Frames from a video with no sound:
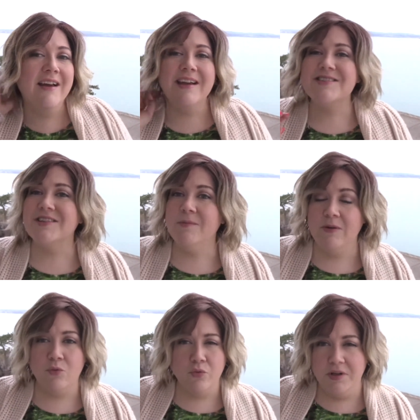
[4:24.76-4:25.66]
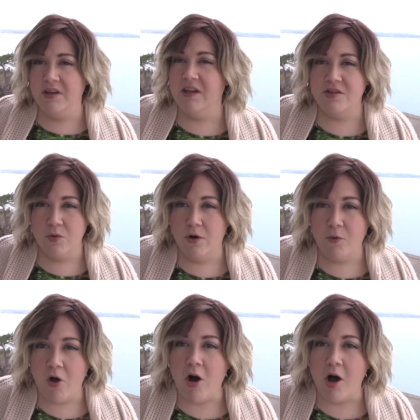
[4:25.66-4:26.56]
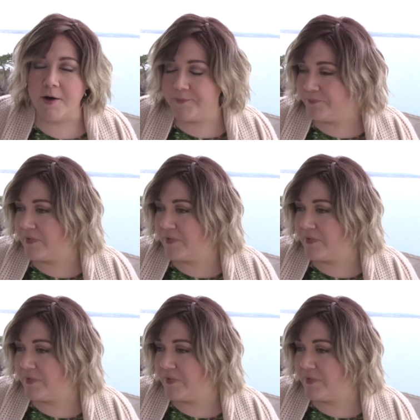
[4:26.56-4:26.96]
it's gonna be really adorable on.